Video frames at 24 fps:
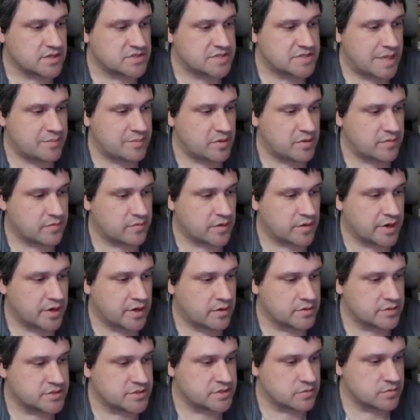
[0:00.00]
here's a table for
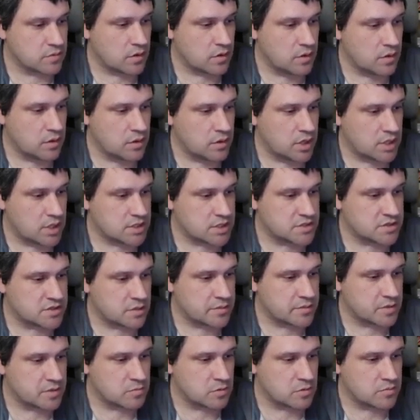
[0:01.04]
you to roll on and
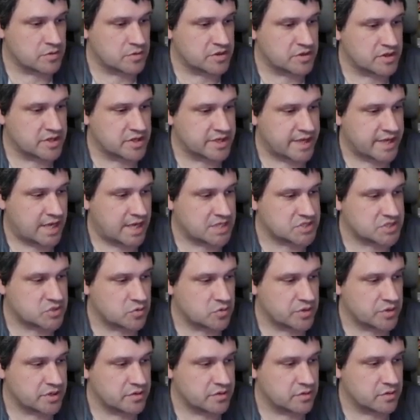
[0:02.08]
determine the room within the
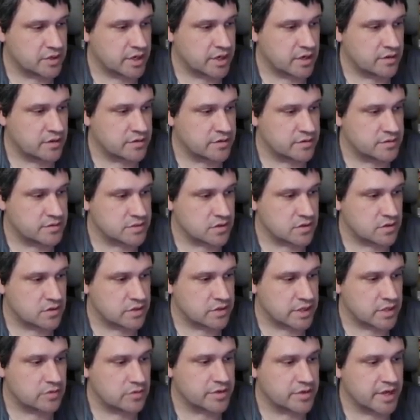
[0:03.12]
castle where your character is
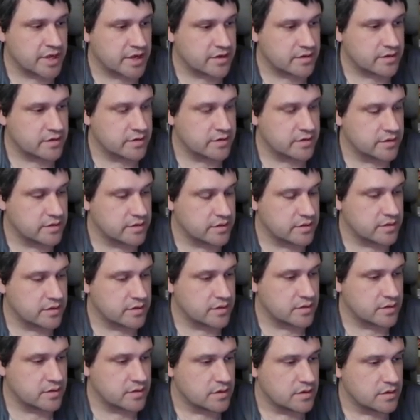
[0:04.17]
currently located.
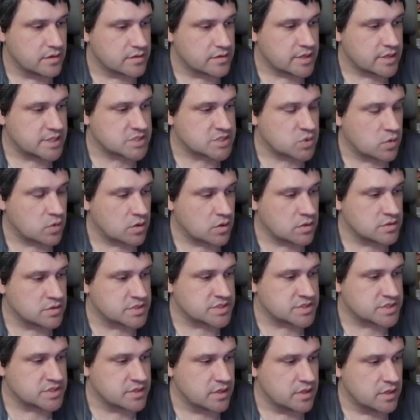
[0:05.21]
Knight's
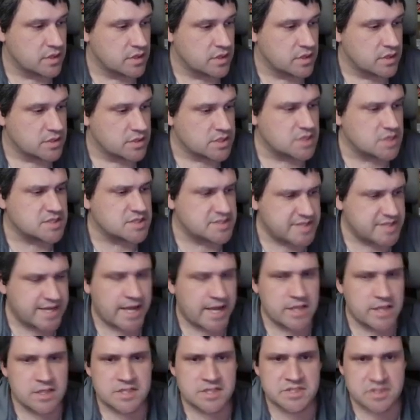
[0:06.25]
quarters. So it's a
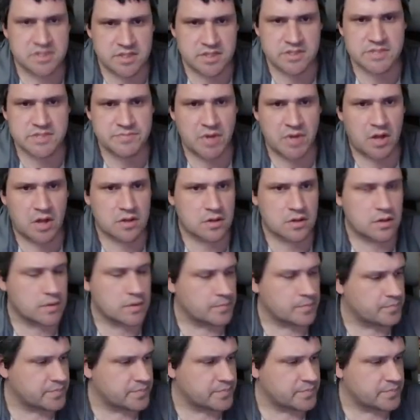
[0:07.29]
D8 list, a little smaller,